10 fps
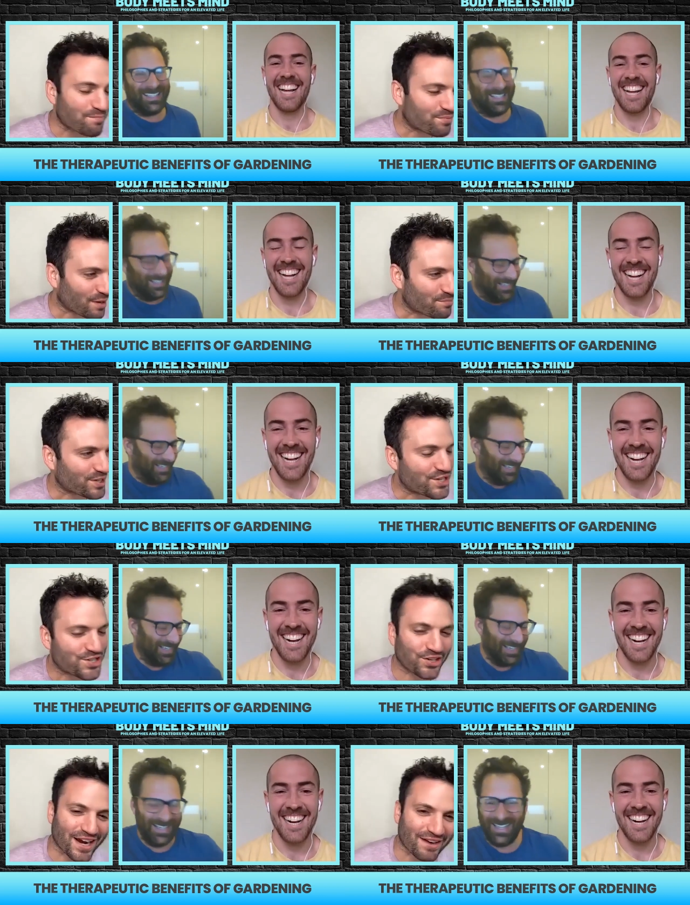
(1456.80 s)
Speaker 1: I'm, pr- I'm, pretty
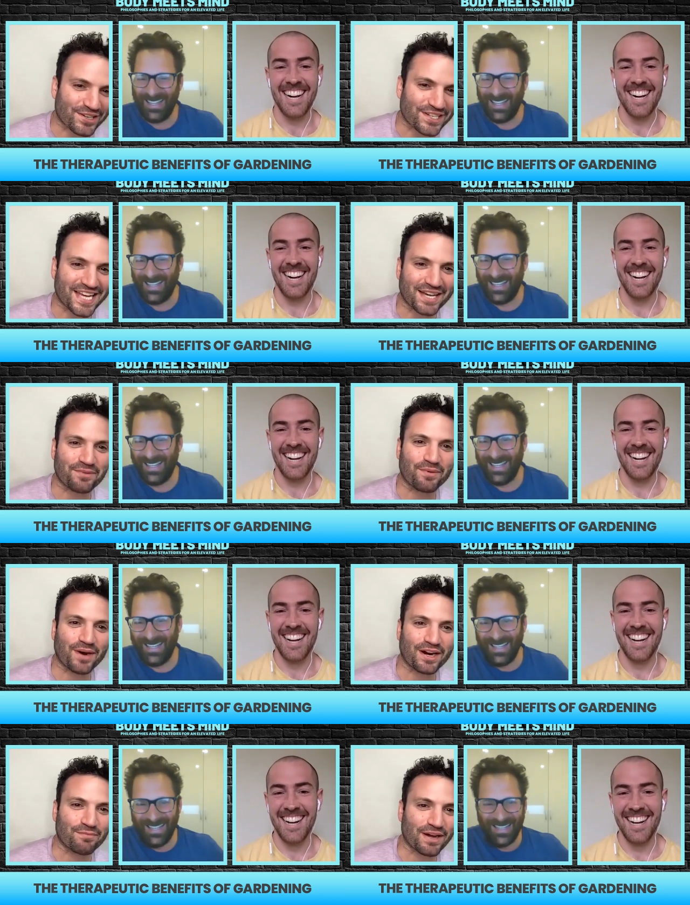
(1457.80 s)
sure every second
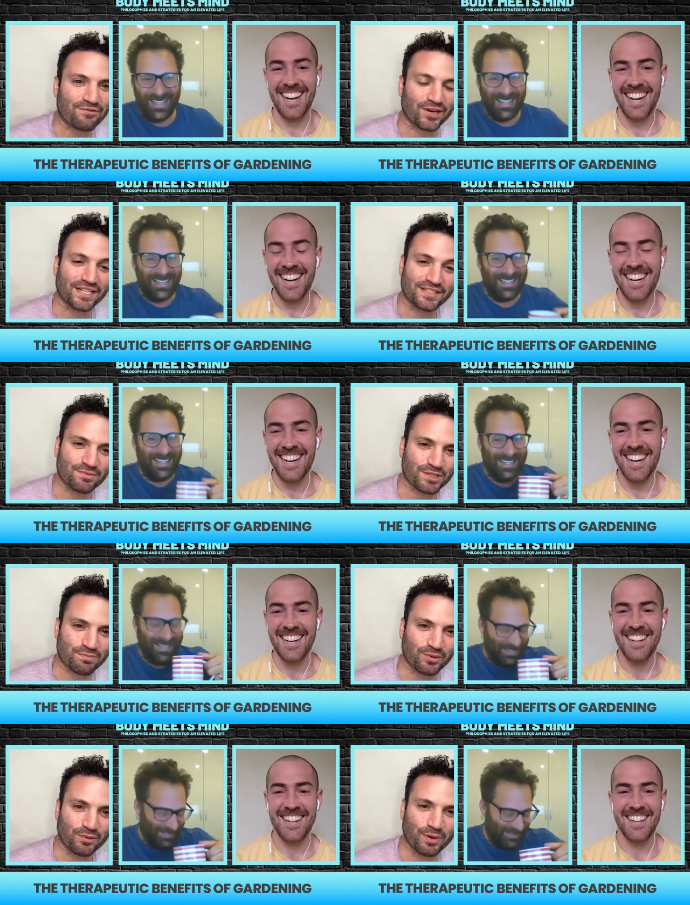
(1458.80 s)
one of my friends was
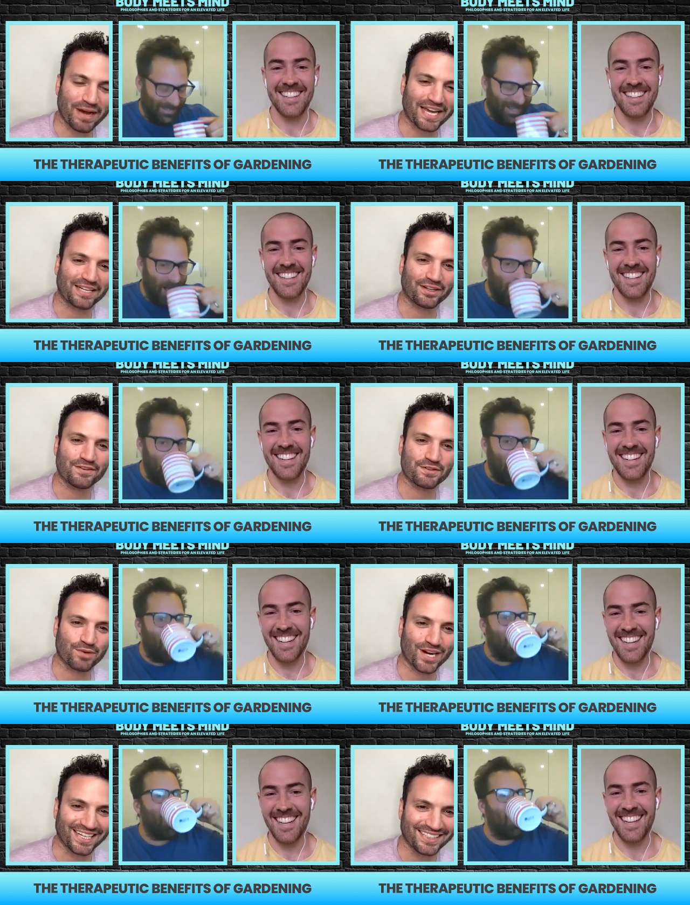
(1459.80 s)
were baking loaves of
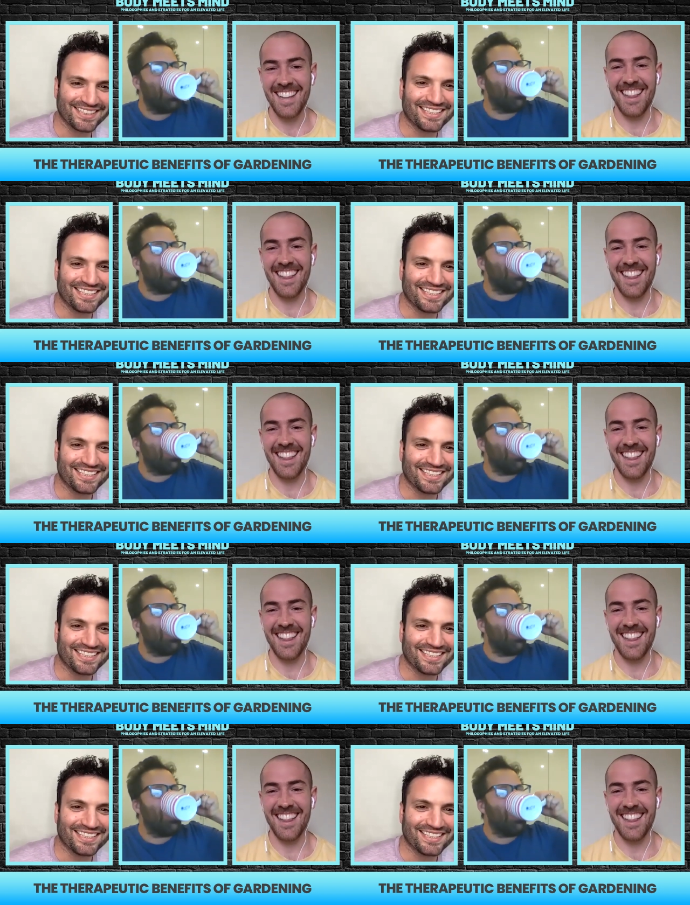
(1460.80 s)
bread.